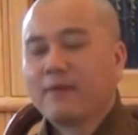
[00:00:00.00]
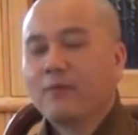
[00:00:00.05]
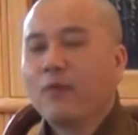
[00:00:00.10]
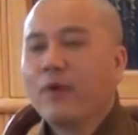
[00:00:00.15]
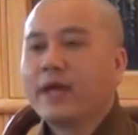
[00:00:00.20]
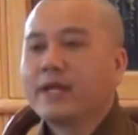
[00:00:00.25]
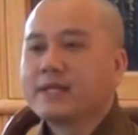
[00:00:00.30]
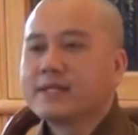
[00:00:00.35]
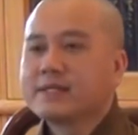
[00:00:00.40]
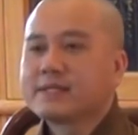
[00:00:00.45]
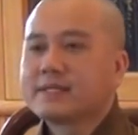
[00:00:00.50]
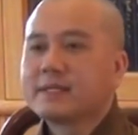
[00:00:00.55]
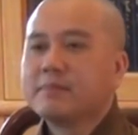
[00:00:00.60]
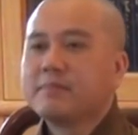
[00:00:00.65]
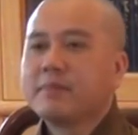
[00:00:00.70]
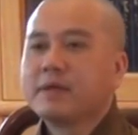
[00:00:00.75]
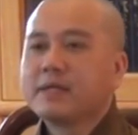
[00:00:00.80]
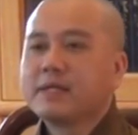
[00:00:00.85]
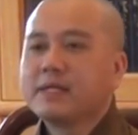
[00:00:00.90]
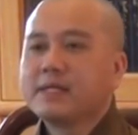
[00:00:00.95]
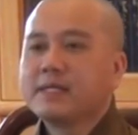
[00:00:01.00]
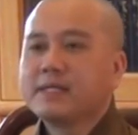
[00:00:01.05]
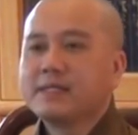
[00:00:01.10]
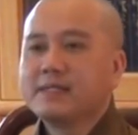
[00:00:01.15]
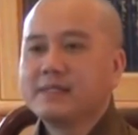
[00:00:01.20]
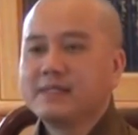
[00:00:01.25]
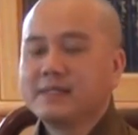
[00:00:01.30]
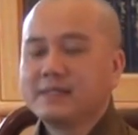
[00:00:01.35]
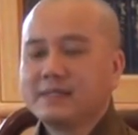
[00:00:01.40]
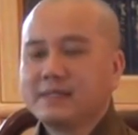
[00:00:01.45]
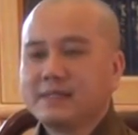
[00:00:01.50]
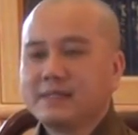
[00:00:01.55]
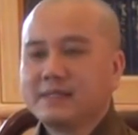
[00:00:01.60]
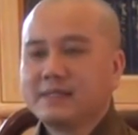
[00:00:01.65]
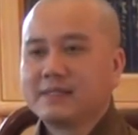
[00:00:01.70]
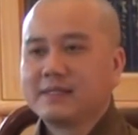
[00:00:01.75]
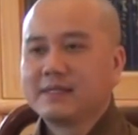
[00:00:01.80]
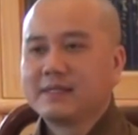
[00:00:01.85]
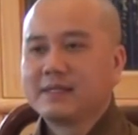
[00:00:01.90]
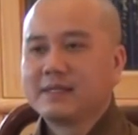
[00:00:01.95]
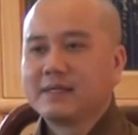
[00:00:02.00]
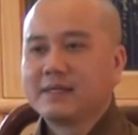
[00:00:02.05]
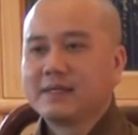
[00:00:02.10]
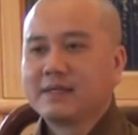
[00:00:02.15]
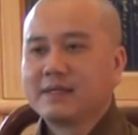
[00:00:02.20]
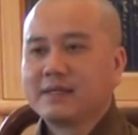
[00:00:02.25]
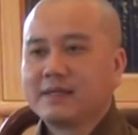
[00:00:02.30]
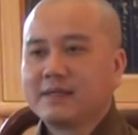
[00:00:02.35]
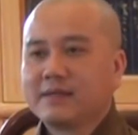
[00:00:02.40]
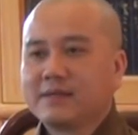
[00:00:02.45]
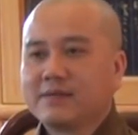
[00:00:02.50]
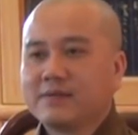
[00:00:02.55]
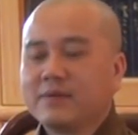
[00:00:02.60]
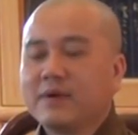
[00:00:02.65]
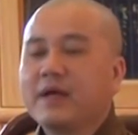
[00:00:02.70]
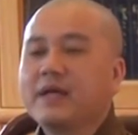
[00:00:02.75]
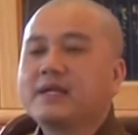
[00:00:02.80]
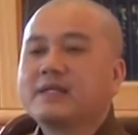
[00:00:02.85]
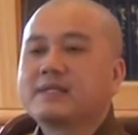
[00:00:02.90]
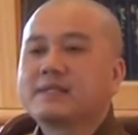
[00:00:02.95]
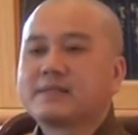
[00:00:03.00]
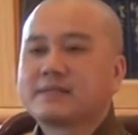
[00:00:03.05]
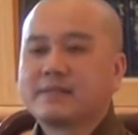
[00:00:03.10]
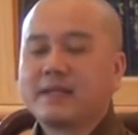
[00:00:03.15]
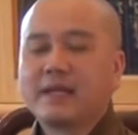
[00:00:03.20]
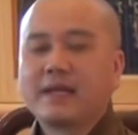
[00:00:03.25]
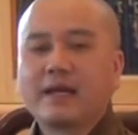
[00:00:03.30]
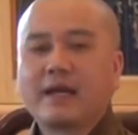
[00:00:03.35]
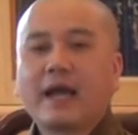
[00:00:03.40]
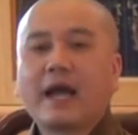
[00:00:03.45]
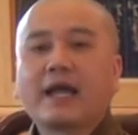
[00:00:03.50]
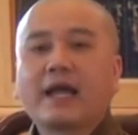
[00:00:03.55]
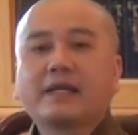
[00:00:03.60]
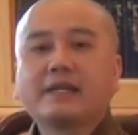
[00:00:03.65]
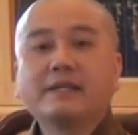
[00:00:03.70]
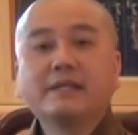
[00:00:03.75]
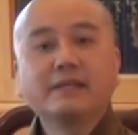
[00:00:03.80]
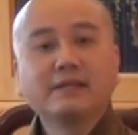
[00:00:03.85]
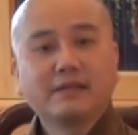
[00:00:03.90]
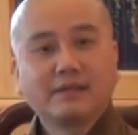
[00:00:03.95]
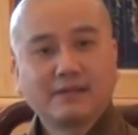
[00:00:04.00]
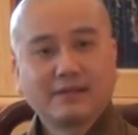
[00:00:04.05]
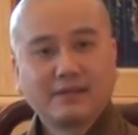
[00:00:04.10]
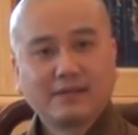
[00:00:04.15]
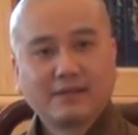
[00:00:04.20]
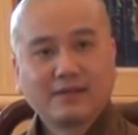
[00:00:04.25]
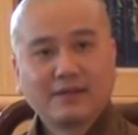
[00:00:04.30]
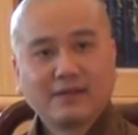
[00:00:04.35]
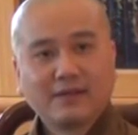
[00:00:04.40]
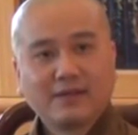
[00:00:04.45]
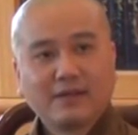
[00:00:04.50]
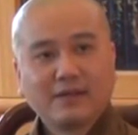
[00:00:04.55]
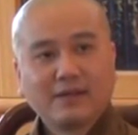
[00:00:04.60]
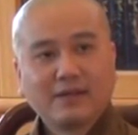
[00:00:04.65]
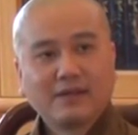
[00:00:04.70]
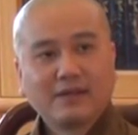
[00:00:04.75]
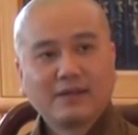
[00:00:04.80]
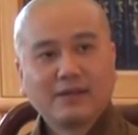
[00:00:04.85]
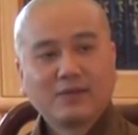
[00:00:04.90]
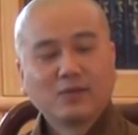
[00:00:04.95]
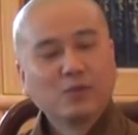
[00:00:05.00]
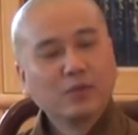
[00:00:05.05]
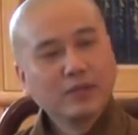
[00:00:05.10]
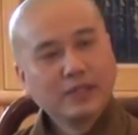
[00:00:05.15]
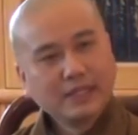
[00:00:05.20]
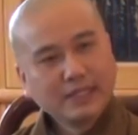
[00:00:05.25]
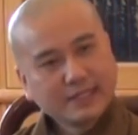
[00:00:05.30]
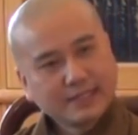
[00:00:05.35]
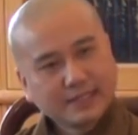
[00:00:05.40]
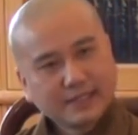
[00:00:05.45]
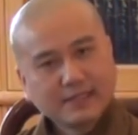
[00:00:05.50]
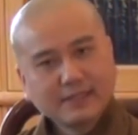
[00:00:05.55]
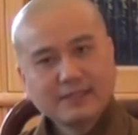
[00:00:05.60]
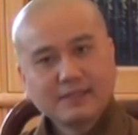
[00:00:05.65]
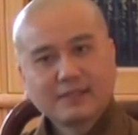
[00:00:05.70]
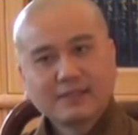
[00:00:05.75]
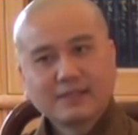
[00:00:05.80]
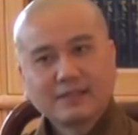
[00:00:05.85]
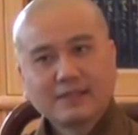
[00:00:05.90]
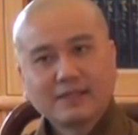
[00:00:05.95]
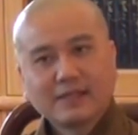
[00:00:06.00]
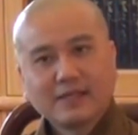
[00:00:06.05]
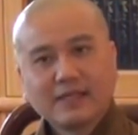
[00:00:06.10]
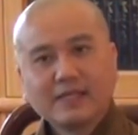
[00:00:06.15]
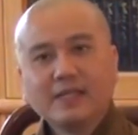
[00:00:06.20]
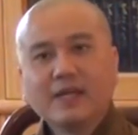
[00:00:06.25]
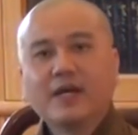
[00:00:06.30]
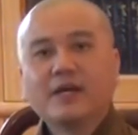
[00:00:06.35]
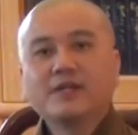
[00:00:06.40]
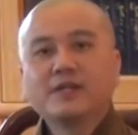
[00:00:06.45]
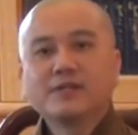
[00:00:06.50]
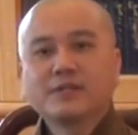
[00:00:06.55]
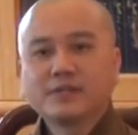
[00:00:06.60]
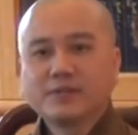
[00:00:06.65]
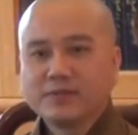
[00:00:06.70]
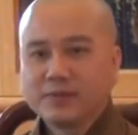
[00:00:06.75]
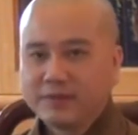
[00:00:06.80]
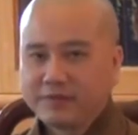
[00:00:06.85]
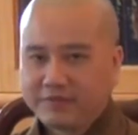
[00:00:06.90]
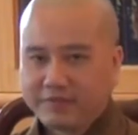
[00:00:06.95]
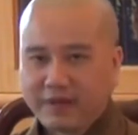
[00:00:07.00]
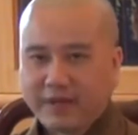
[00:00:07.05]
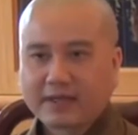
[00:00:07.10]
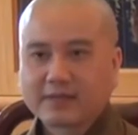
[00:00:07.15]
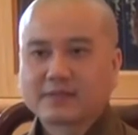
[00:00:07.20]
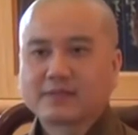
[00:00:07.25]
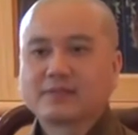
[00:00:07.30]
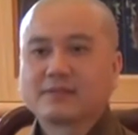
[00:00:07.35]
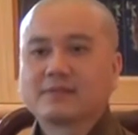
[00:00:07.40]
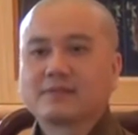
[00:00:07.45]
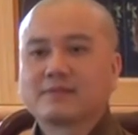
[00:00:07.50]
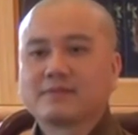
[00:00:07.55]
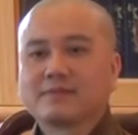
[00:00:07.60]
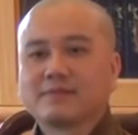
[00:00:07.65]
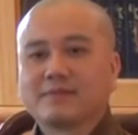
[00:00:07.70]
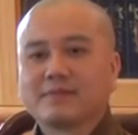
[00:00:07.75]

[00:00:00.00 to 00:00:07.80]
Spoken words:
When somebody raises their idea, we listen in order to reflect.